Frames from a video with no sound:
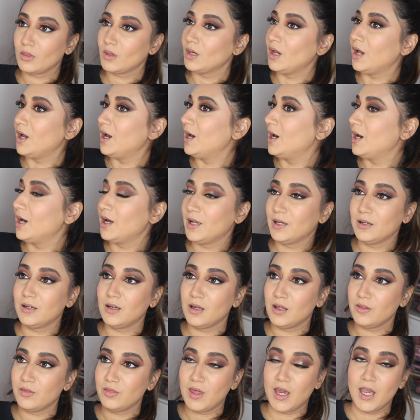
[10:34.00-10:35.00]

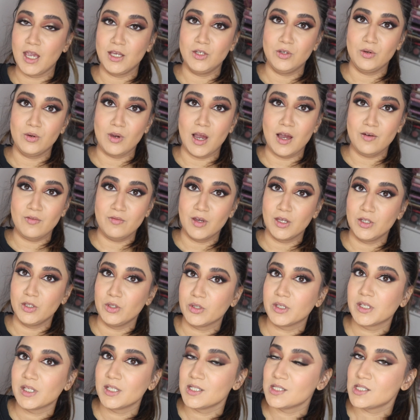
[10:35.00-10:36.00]
And there you have it. You
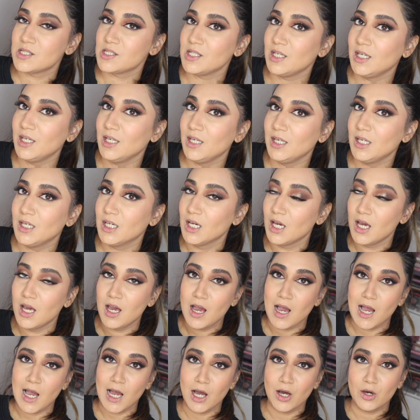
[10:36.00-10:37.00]
can see
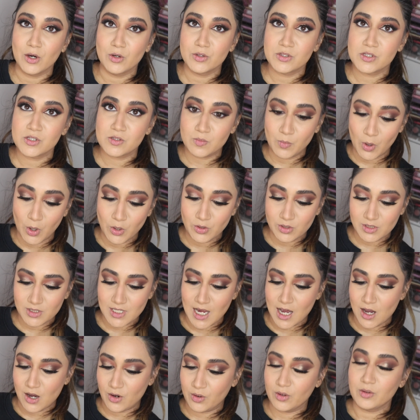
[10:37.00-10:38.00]
how smoked
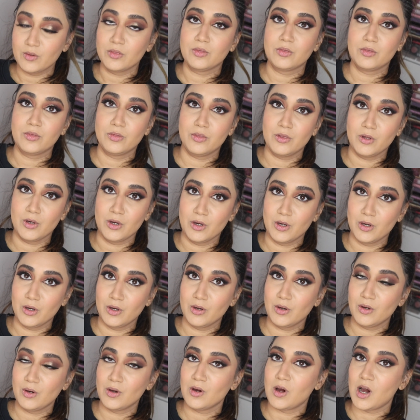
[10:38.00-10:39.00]
out
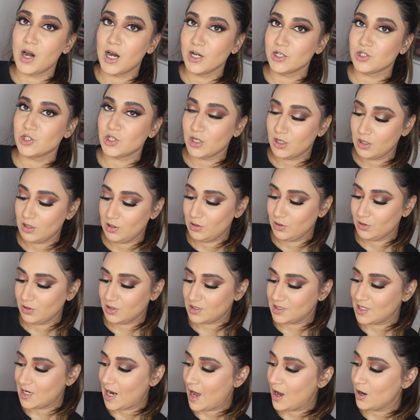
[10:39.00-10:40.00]
the eyeshadow
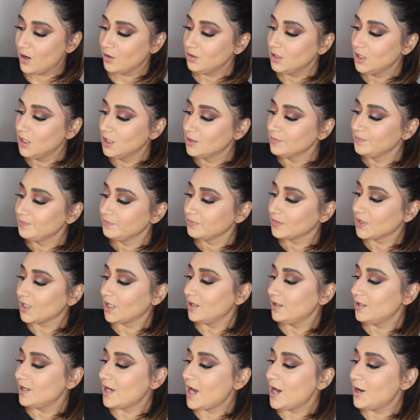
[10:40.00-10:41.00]
looks now.
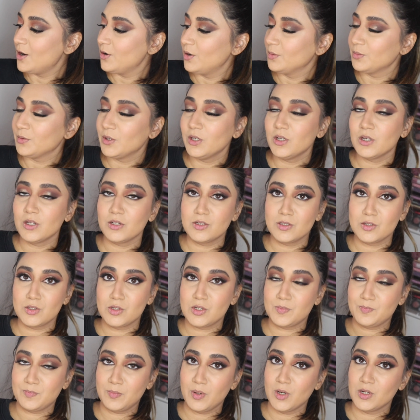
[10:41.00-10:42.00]
And now I'm going to
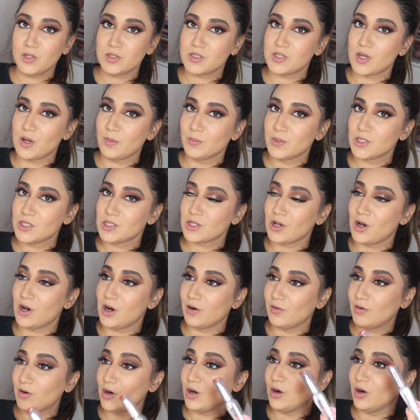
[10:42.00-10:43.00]
put some
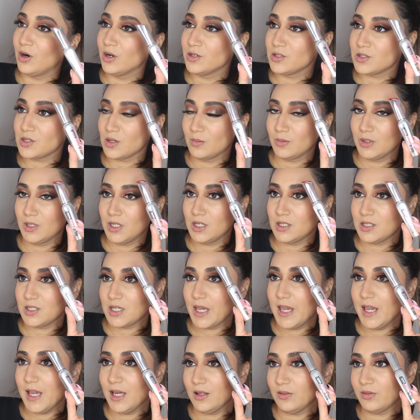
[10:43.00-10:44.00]
mascara on. So I'm going to
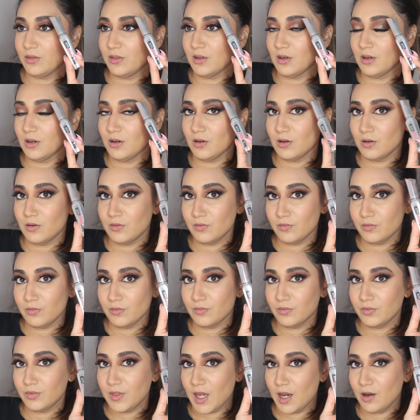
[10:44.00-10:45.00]
take the
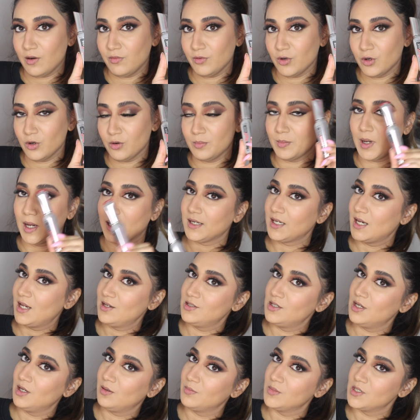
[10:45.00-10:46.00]
They're Real
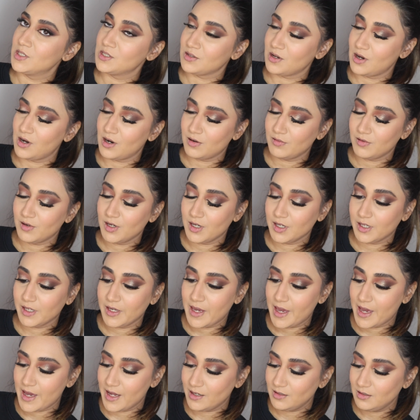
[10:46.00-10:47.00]
Magnetic Mascara
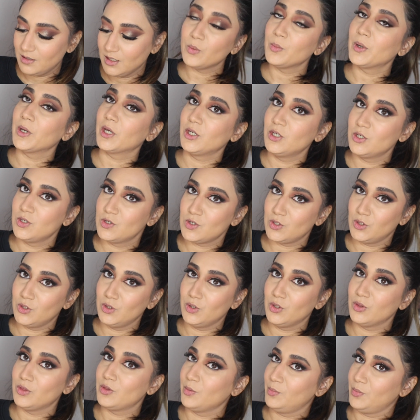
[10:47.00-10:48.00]
again. We're going to
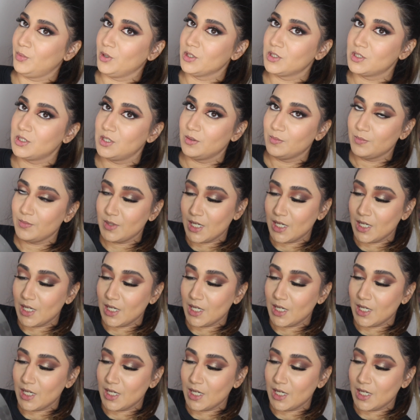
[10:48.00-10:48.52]
do the bottom